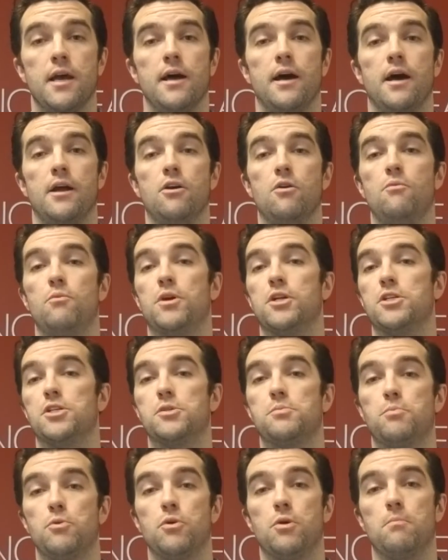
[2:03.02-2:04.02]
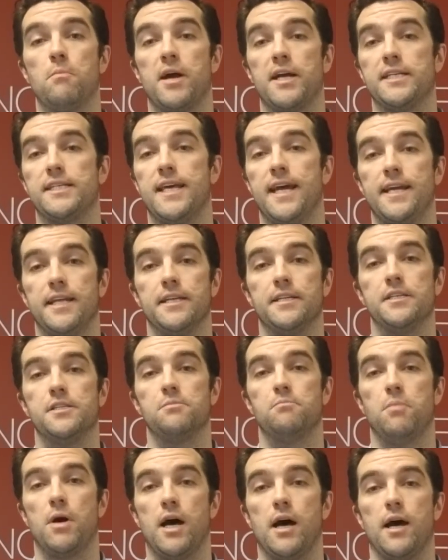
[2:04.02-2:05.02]
I don't want to spook my tenants
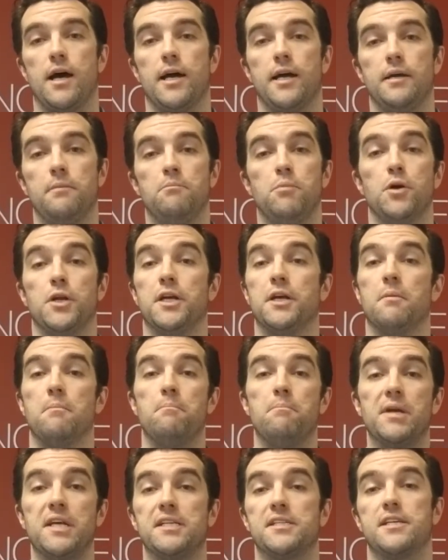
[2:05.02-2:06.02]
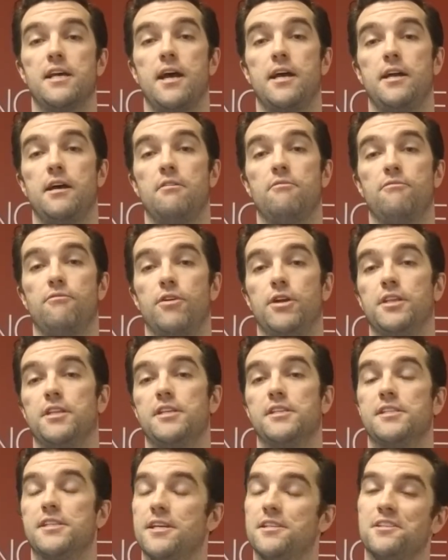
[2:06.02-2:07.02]
by putting a big sign out front
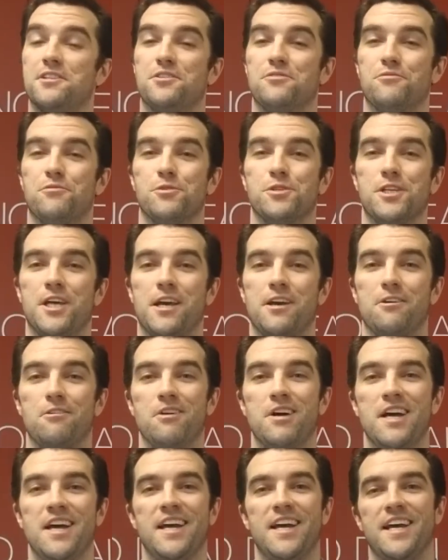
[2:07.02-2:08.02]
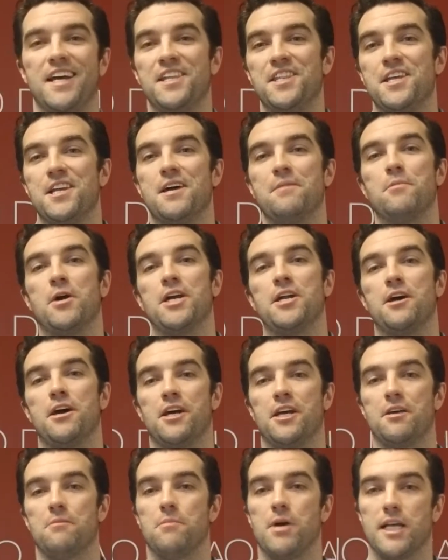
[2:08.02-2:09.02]
that says it's for sale, and then I might
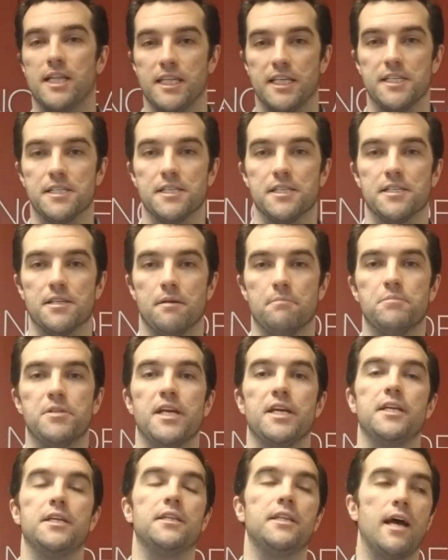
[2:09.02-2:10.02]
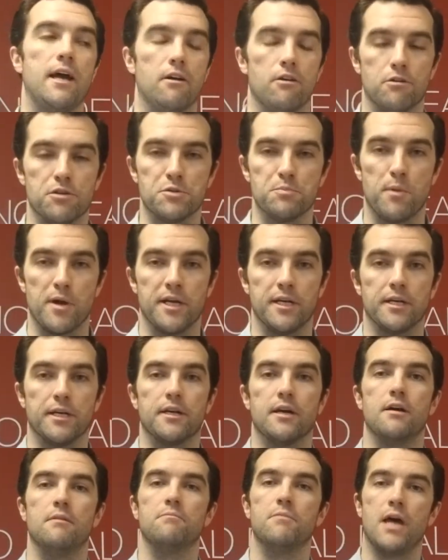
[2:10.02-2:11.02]
not get my leases updated. That hurts my
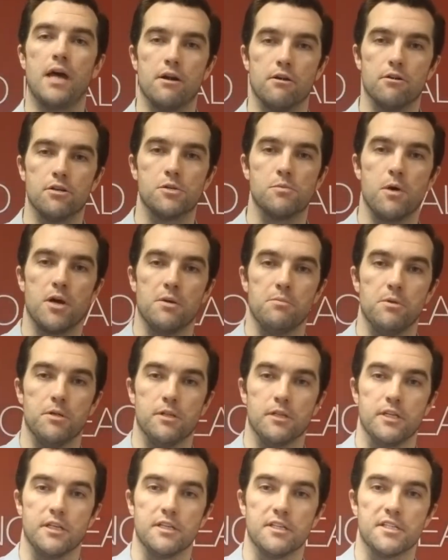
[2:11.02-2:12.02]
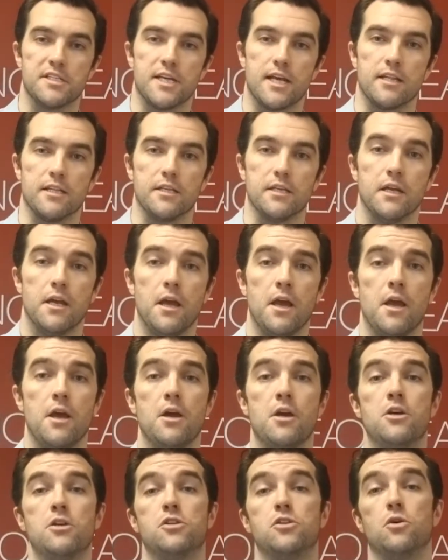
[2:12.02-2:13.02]
income, that hurts my ability to sell it.
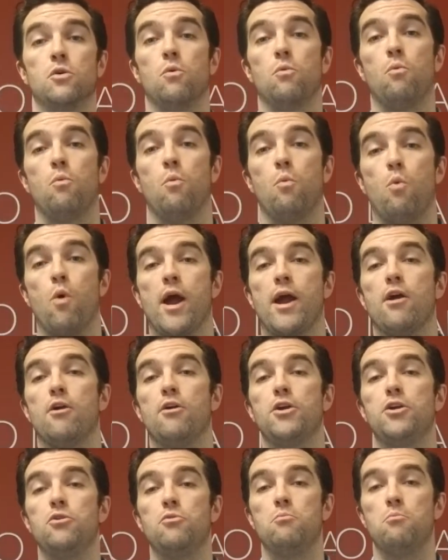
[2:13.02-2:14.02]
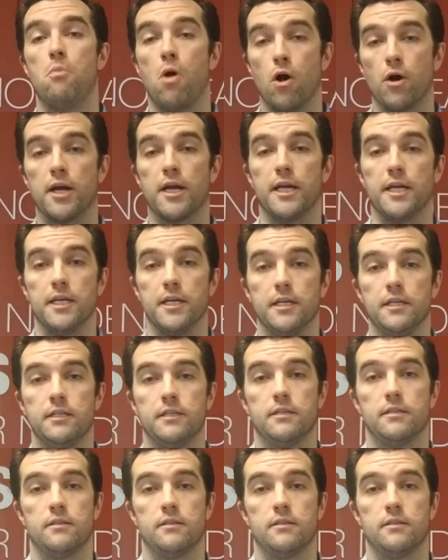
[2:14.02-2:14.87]
So where you market it